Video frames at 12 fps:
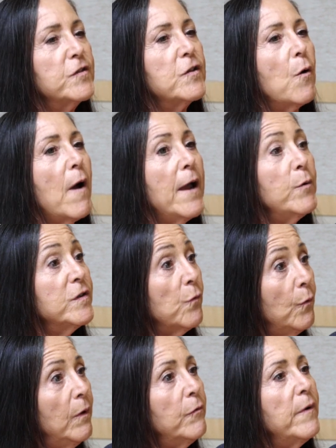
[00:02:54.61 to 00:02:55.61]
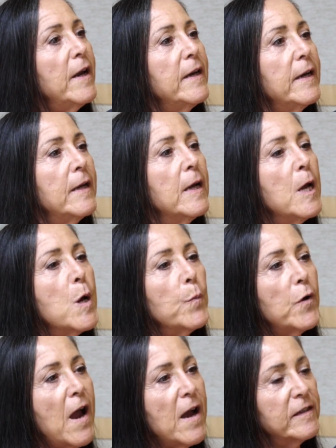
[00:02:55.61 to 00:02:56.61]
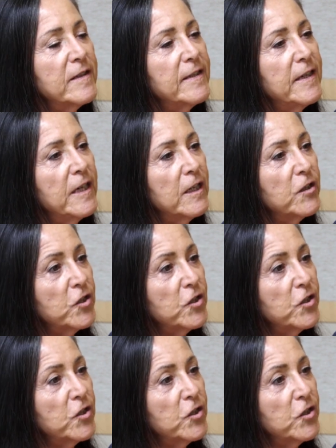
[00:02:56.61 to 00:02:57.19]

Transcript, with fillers: So I was already practicing